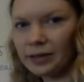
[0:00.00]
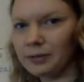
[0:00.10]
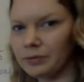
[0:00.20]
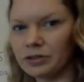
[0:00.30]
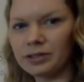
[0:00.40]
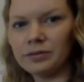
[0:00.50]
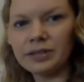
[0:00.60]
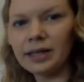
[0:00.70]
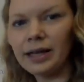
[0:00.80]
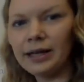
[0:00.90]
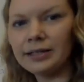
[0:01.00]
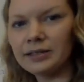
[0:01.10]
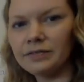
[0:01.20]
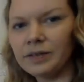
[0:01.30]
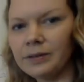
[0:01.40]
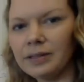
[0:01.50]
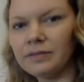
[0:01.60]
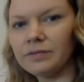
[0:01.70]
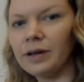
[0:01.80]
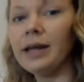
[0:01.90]
Okay, we're just using a as a
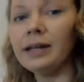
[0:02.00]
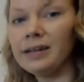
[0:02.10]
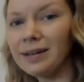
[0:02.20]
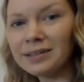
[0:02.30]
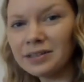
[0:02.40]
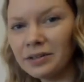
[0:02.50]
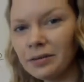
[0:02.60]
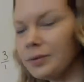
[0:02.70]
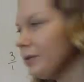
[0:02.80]
fill-in for any non-zero real